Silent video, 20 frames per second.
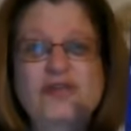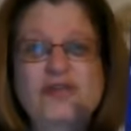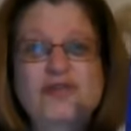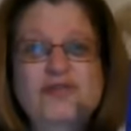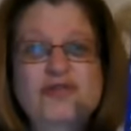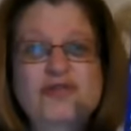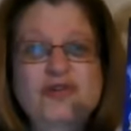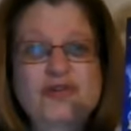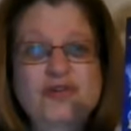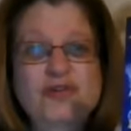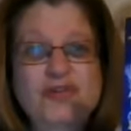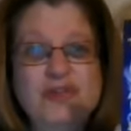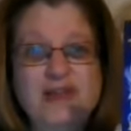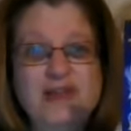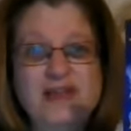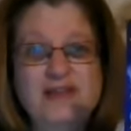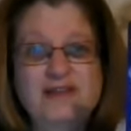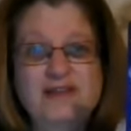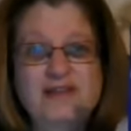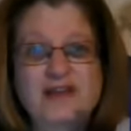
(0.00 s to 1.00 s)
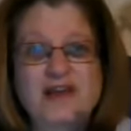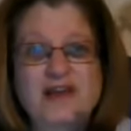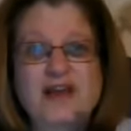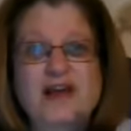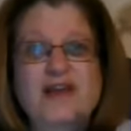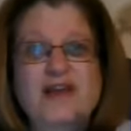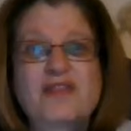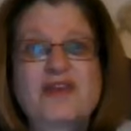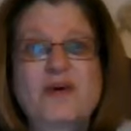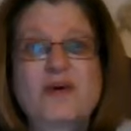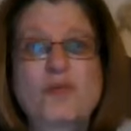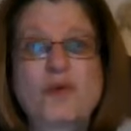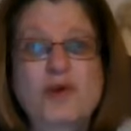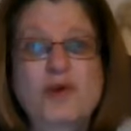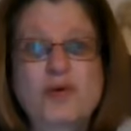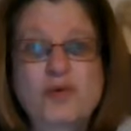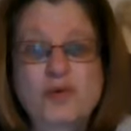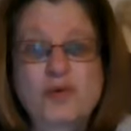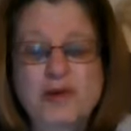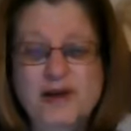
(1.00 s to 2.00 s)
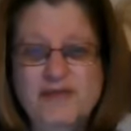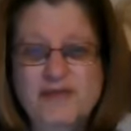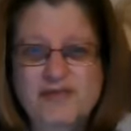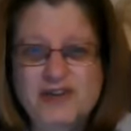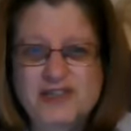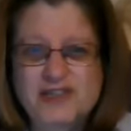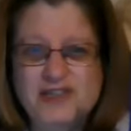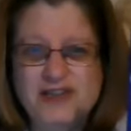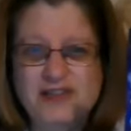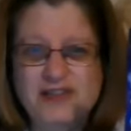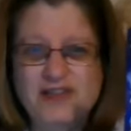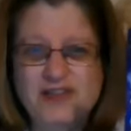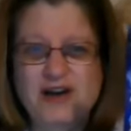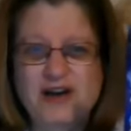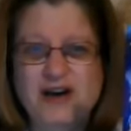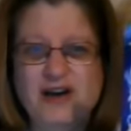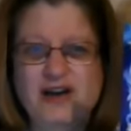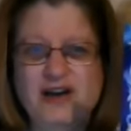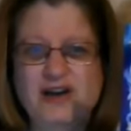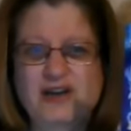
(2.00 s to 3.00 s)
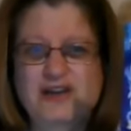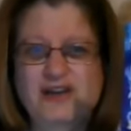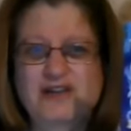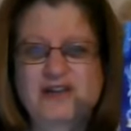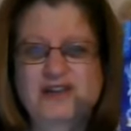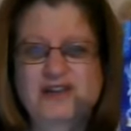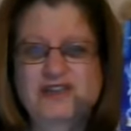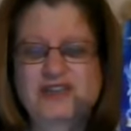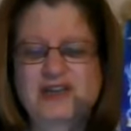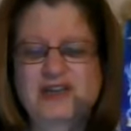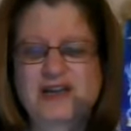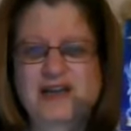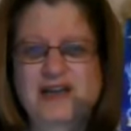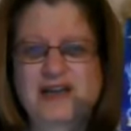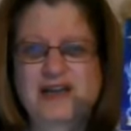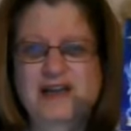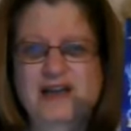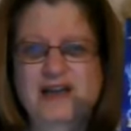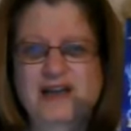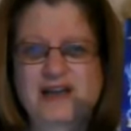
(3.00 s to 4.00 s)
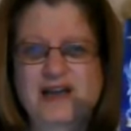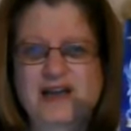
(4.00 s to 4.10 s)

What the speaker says: The truth is that we all love each other unconditionally.